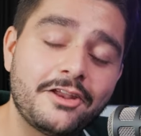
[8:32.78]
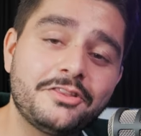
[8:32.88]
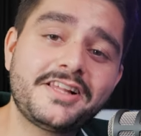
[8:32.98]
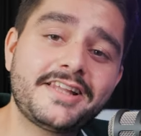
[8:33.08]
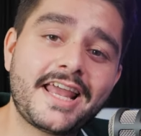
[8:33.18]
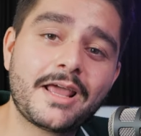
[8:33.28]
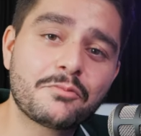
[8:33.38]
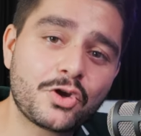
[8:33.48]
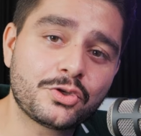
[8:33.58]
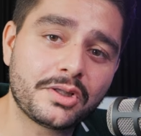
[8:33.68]
And until then,
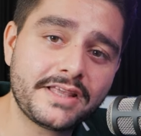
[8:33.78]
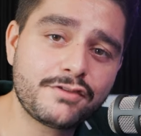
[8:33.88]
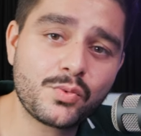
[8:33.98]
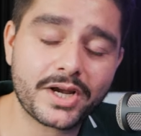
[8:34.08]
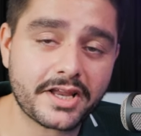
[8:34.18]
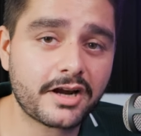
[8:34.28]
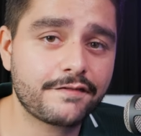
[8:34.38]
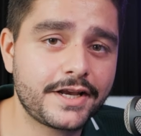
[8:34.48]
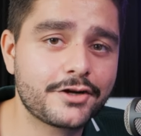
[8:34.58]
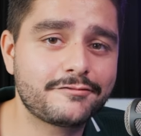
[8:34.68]
I'm going to leave you with
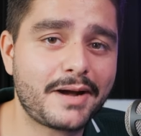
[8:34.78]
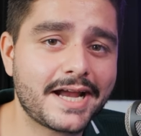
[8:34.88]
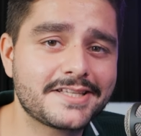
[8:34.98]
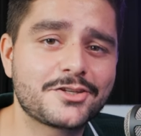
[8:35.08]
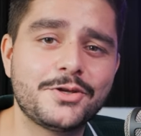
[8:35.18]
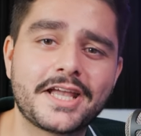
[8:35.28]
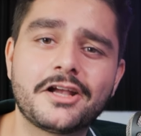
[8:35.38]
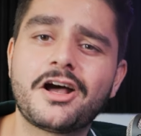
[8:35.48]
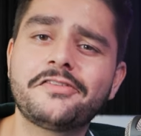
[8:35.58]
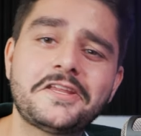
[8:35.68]
another video of mine so you
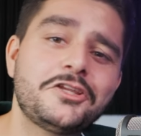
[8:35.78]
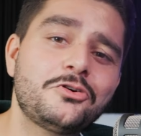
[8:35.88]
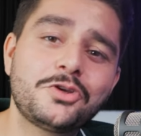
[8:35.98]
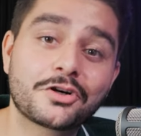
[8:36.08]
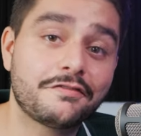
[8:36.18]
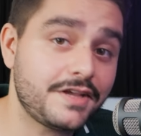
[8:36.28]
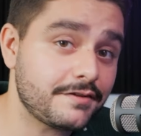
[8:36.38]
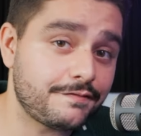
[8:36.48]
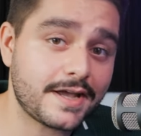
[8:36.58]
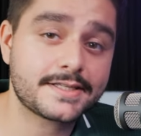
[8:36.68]
can continue your
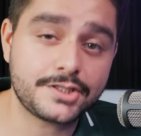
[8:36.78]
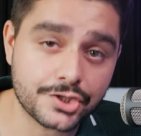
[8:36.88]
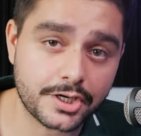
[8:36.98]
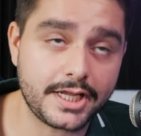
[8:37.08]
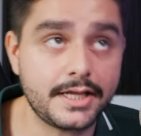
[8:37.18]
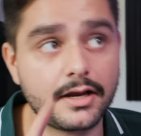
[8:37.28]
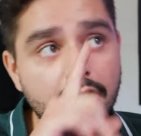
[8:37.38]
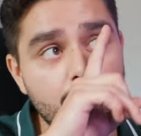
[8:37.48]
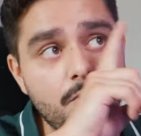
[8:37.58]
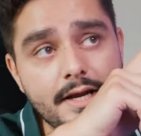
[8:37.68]
VFX journey
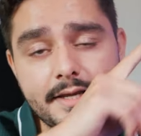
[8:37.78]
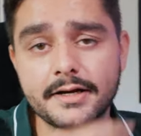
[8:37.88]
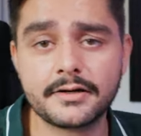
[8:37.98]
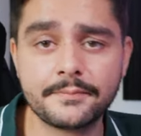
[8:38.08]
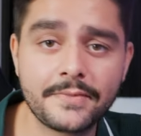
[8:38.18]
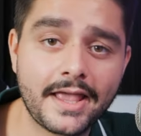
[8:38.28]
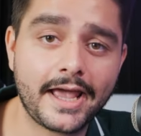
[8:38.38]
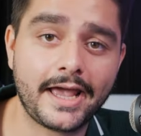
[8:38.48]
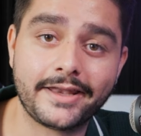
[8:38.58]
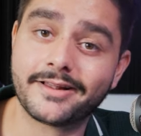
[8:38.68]
uh, right here.
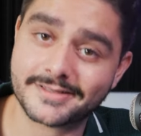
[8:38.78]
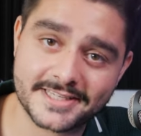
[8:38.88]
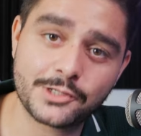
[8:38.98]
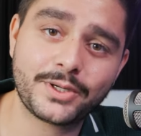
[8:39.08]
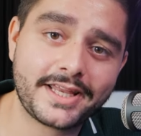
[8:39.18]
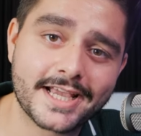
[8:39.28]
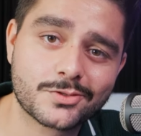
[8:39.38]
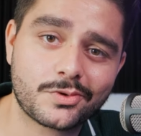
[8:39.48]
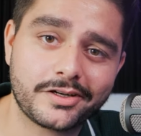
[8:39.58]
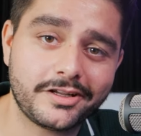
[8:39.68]
And I'll see you in the
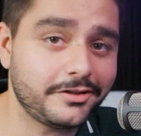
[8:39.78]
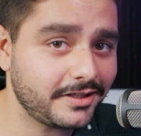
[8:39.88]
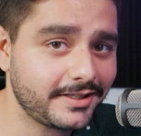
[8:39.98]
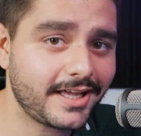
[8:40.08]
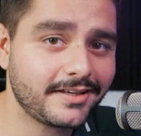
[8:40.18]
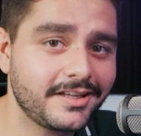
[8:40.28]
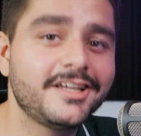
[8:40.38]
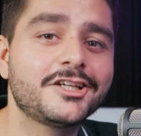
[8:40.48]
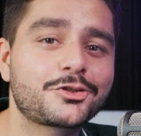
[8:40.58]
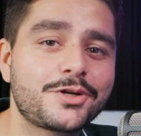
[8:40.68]
next one. Until then,
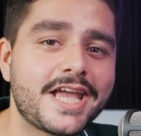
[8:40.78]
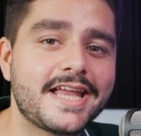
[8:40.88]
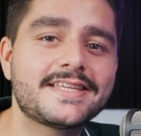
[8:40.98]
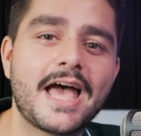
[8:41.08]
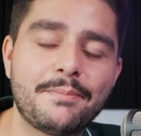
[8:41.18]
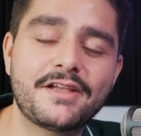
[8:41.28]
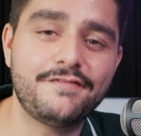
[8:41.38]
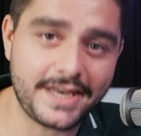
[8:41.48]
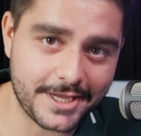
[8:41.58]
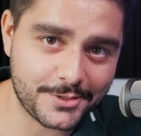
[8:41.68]
create epic
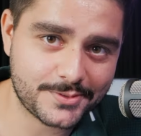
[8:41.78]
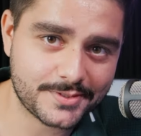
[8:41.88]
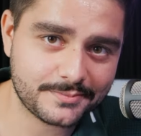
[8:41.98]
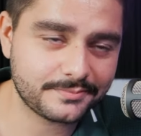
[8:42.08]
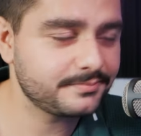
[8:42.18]
videos.